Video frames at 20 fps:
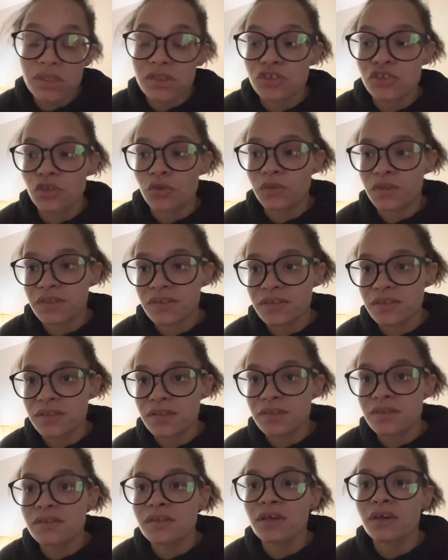So this
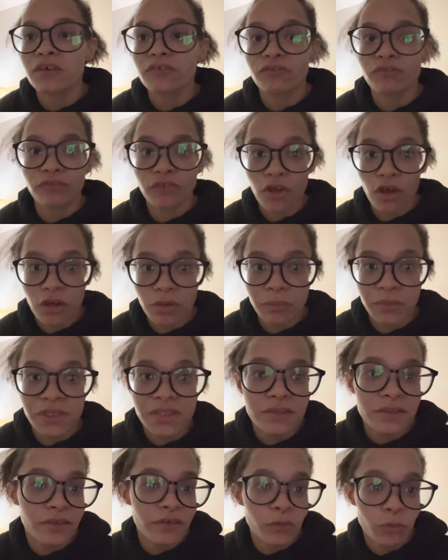is
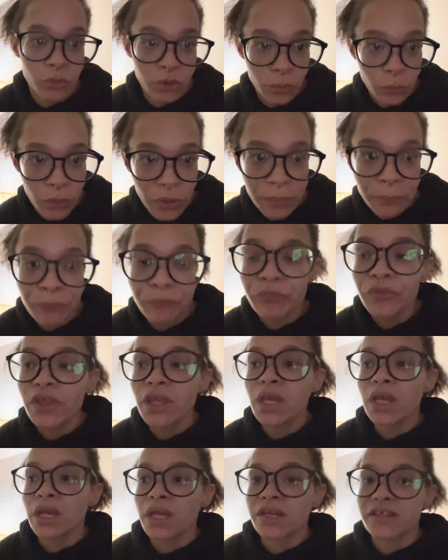Vlogmas week one.
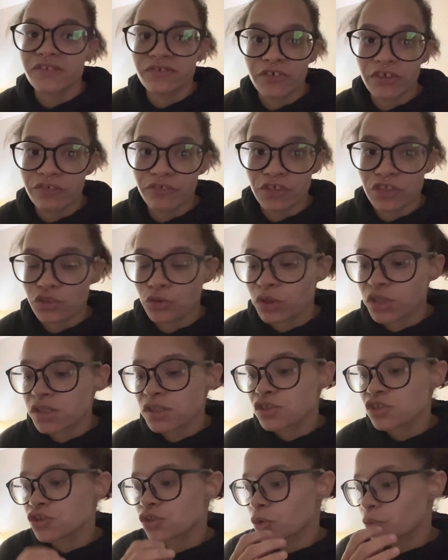It's very, very short.
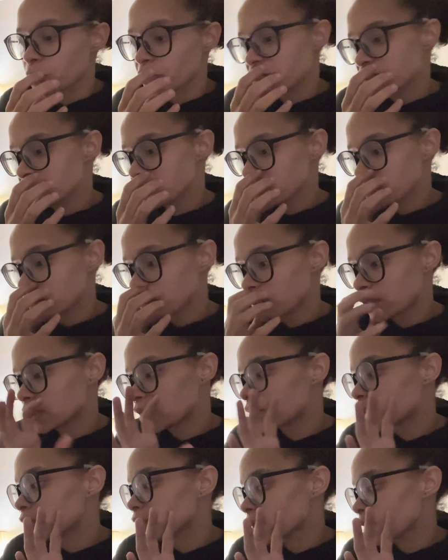So
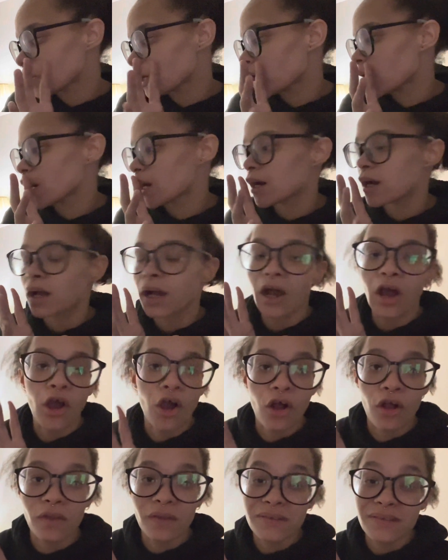basically,
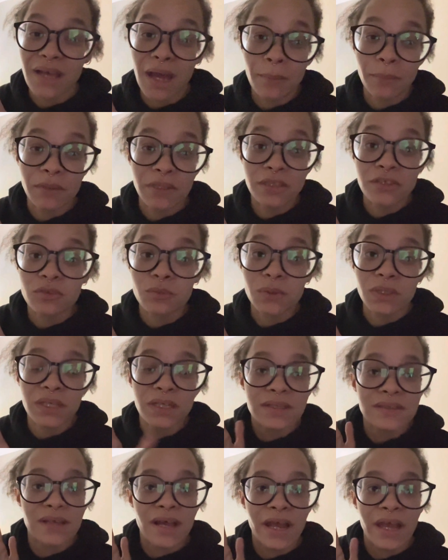all that's happened this week
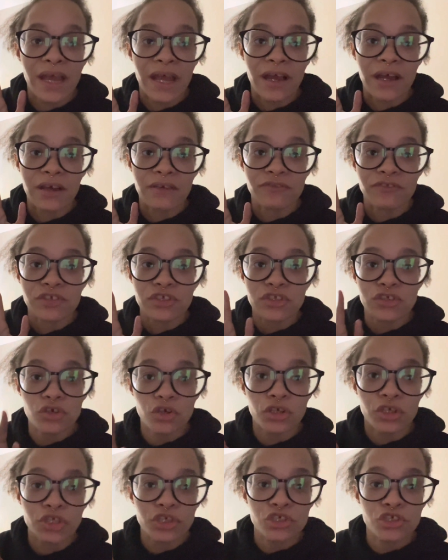is I have
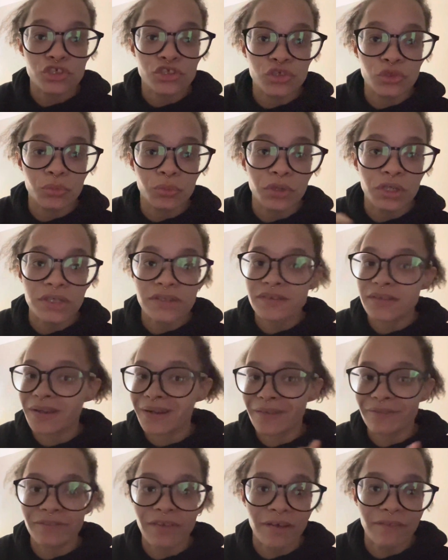started two books and
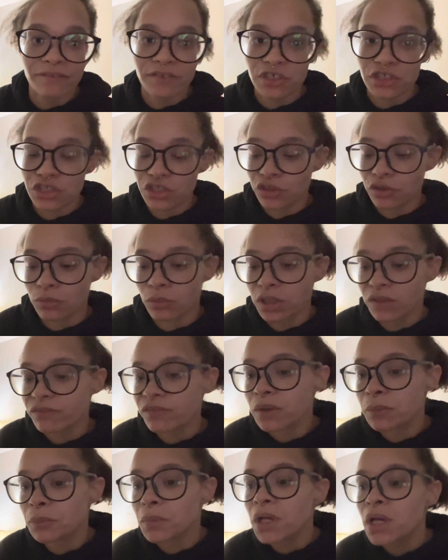I've not finished either one of
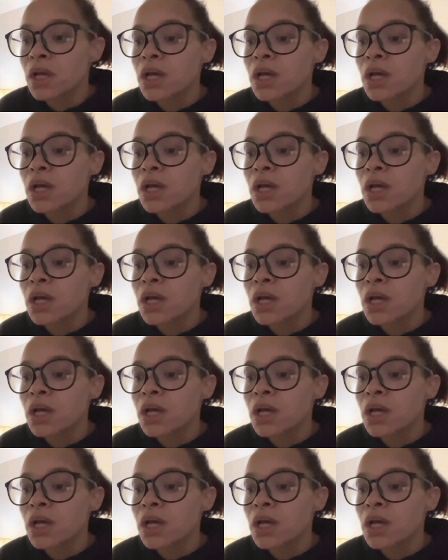them.